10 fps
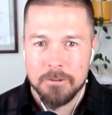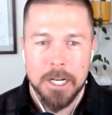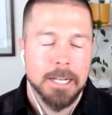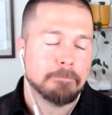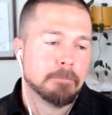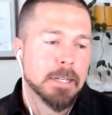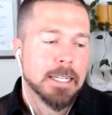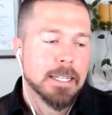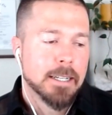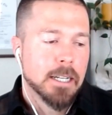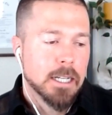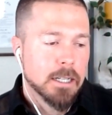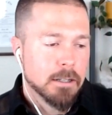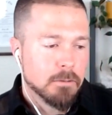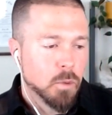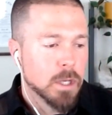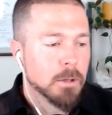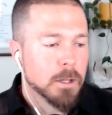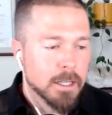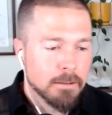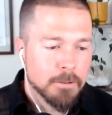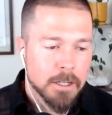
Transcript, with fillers: Right? We believe